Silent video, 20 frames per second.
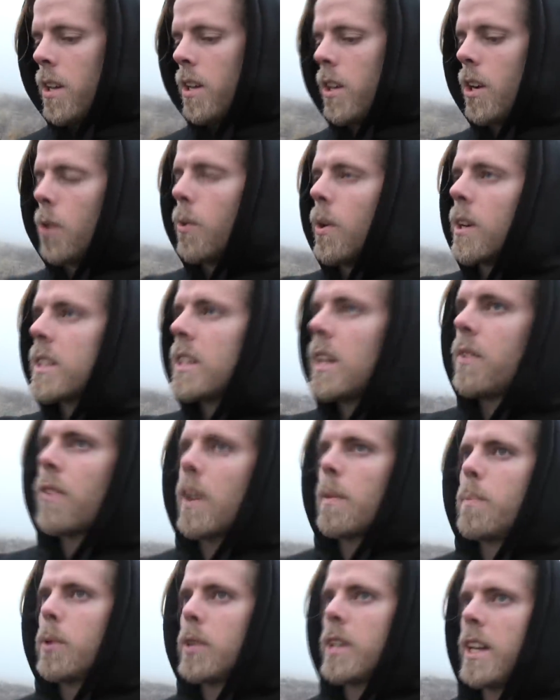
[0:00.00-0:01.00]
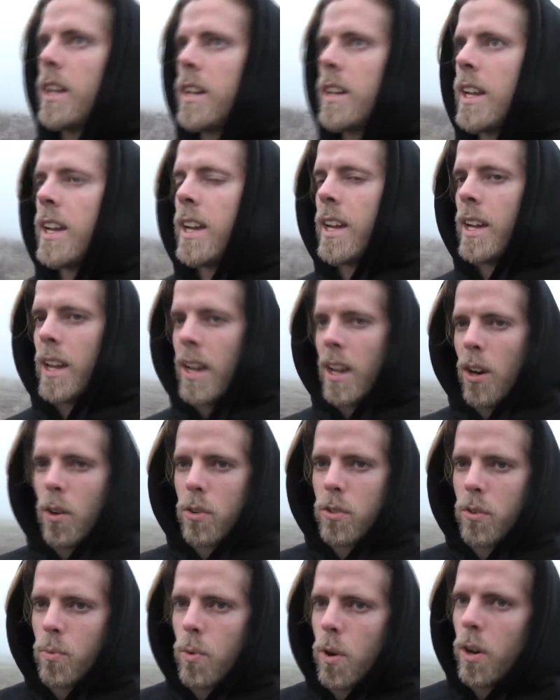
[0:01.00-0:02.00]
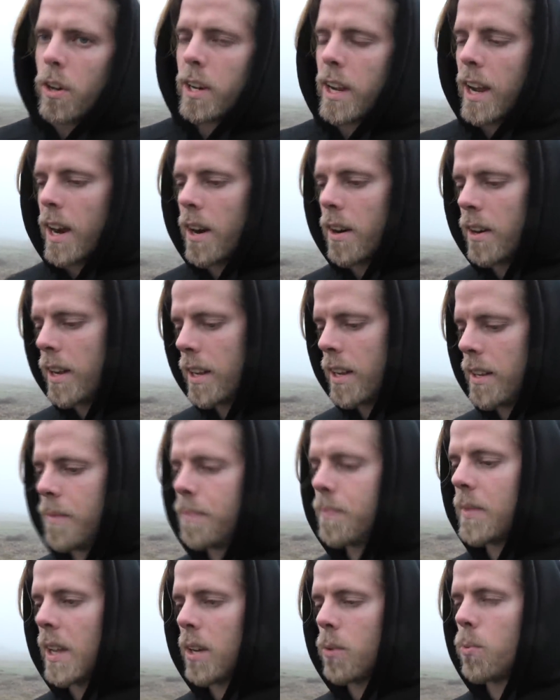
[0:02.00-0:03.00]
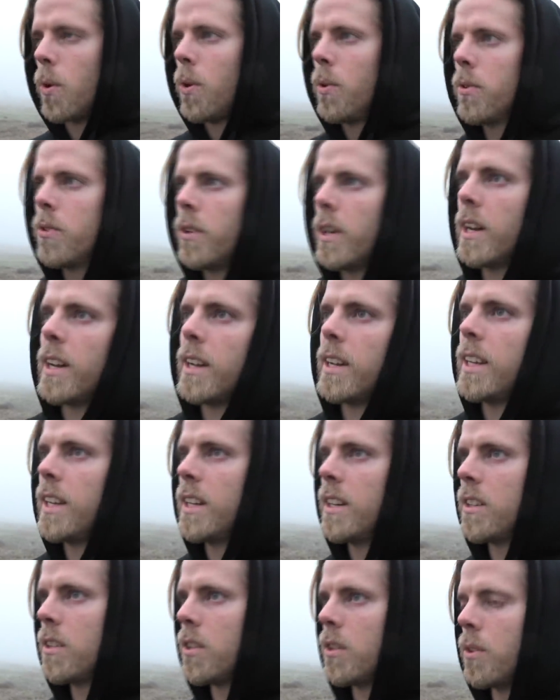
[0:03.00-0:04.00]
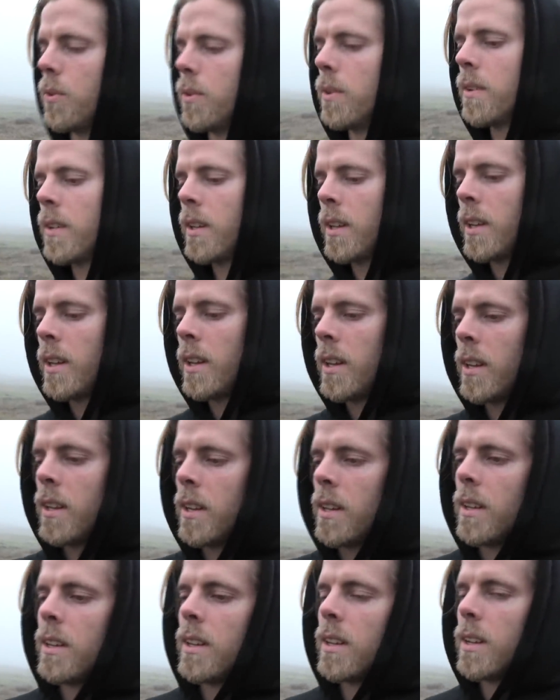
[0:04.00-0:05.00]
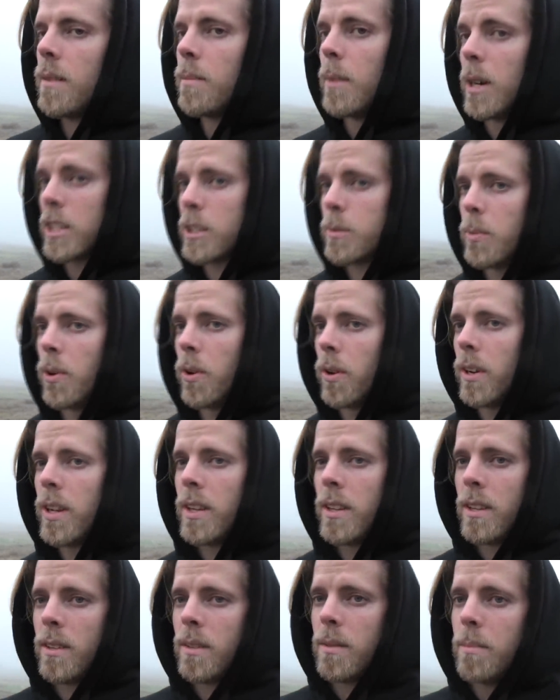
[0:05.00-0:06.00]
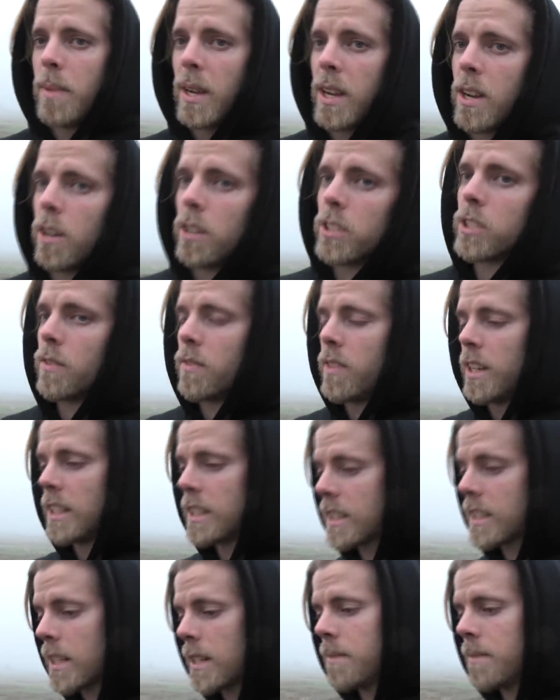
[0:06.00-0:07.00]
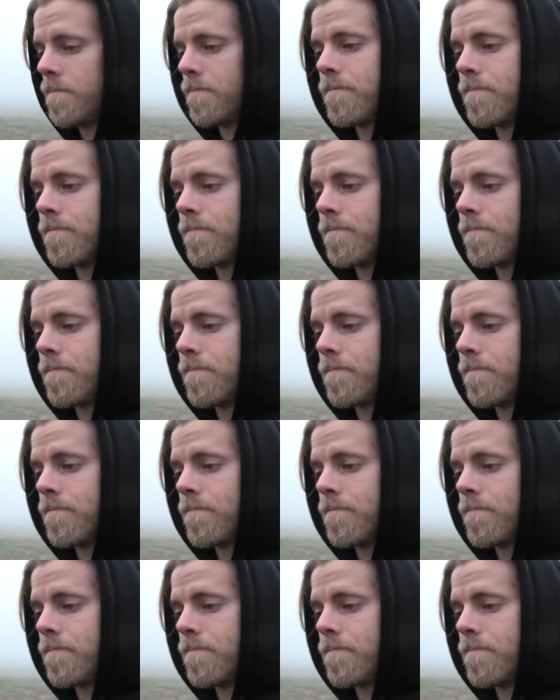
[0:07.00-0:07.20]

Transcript: you know what, if I put in a lot of work here, it won't really lead to much more because of these